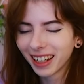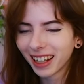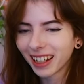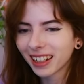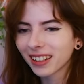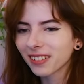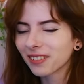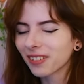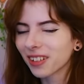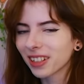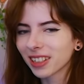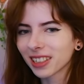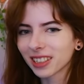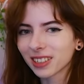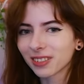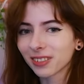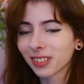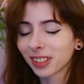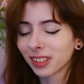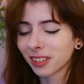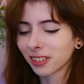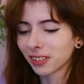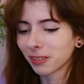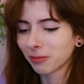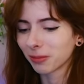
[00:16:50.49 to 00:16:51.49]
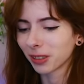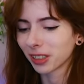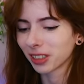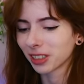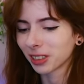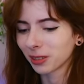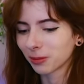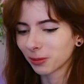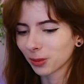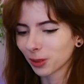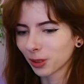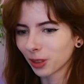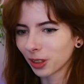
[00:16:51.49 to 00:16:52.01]
I didn't want this video to be
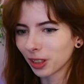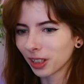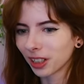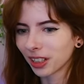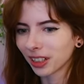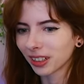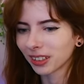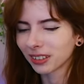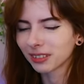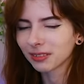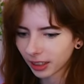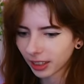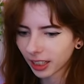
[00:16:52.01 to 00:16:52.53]
super long.